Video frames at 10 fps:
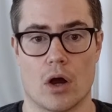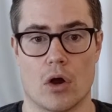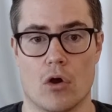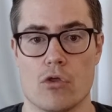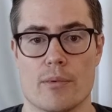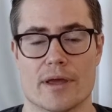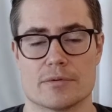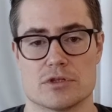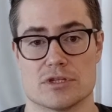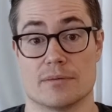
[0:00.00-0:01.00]
all the way
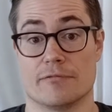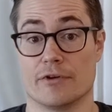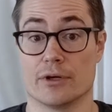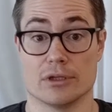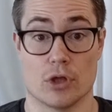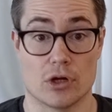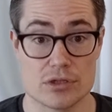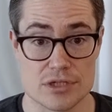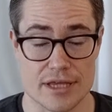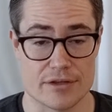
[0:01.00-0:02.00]
up to some very
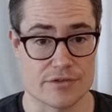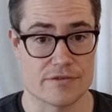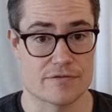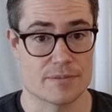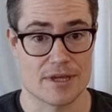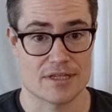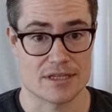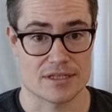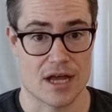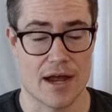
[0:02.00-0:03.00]
large scales of space
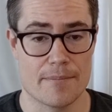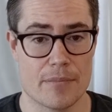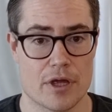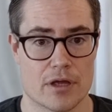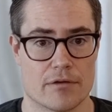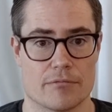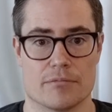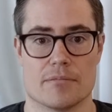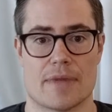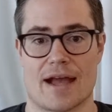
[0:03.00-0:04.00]
and time,
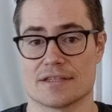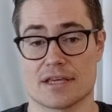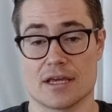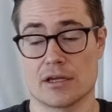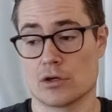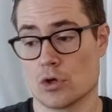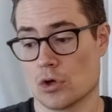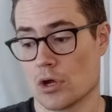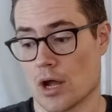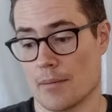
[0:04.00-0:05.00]
asking
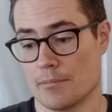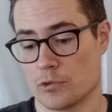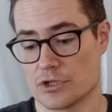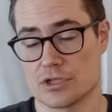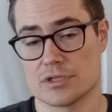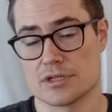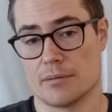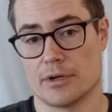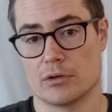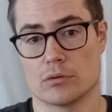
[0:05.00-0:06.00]
questions
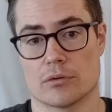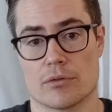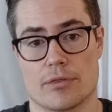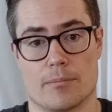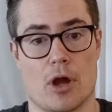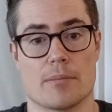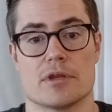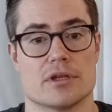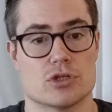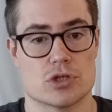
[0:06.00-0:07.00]
about the
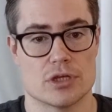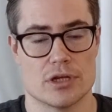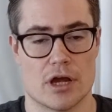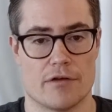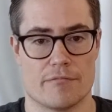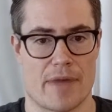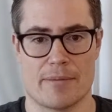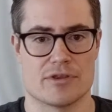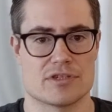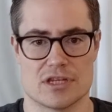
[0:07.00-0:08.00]
population of
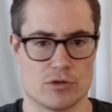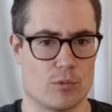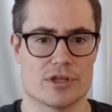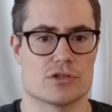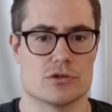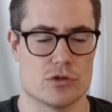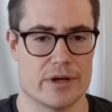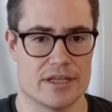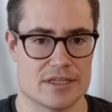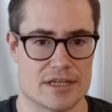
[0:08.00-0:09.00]
mammoths in the western
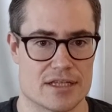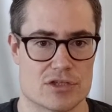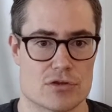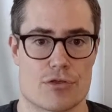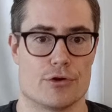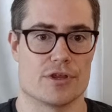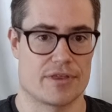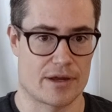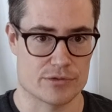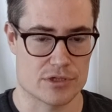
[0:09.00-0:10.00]
United States
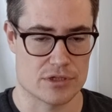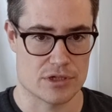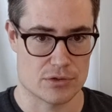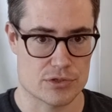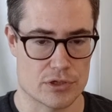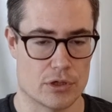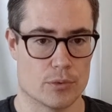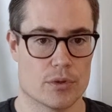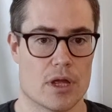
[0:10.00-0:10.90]
30,000 years ago.